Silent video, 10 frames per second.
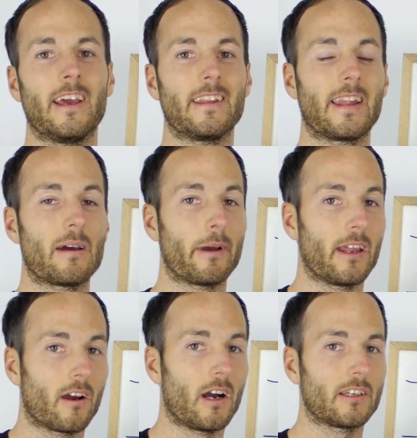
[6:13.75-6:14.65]
Now that
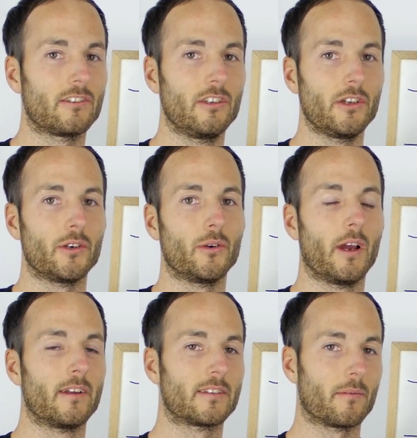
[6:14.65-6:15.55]
might cost you
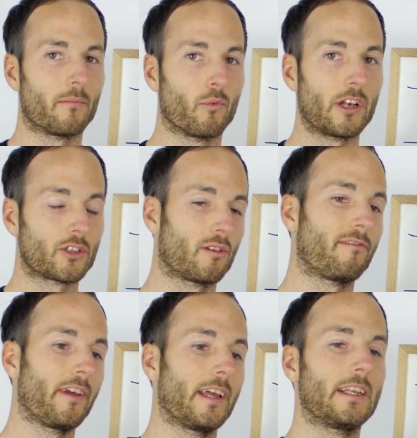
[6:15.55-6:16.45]
to
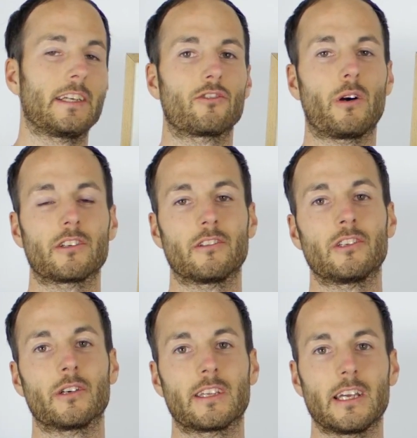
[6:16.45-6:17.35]
retrofit a dishwasher
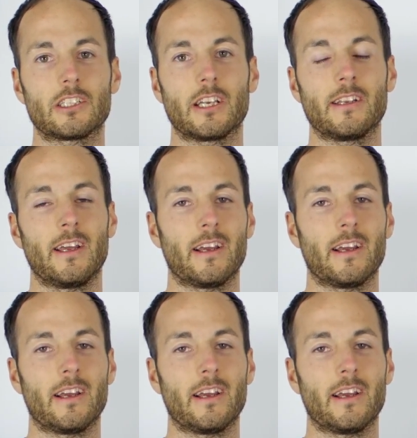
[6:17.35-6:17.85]
into a kitchen,